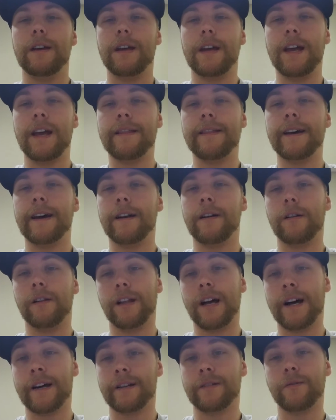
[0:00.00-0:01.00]
And then our
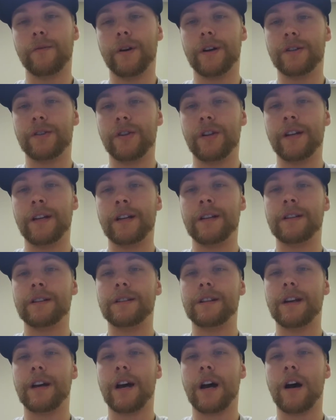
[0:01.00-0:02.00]
last question
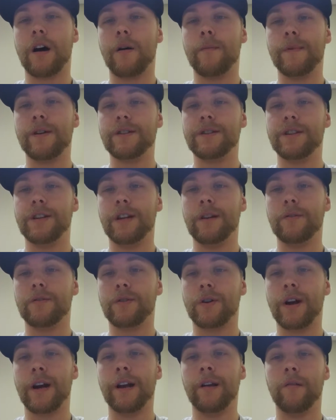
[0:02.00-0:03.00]
is, how much do you
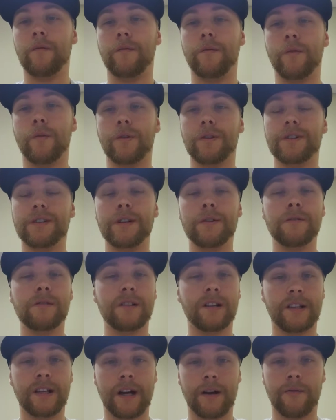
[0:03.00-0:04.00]
try and force
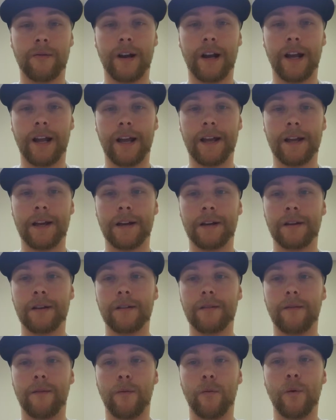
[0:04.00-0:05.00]
using that right
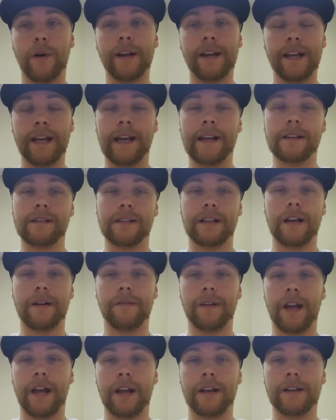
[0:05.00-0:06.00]
hand when he is
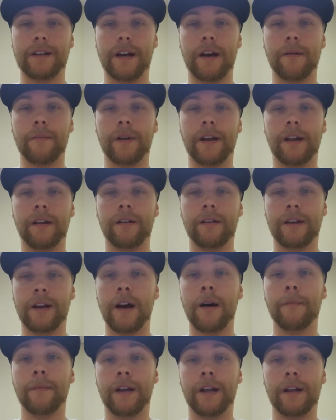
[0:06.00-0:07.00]
left hand
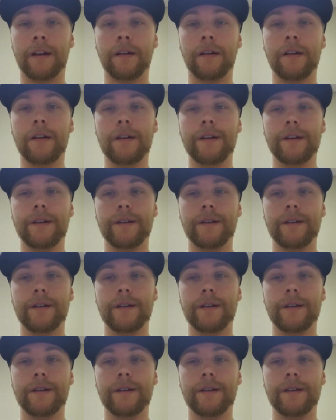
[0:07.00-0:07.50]
dominant?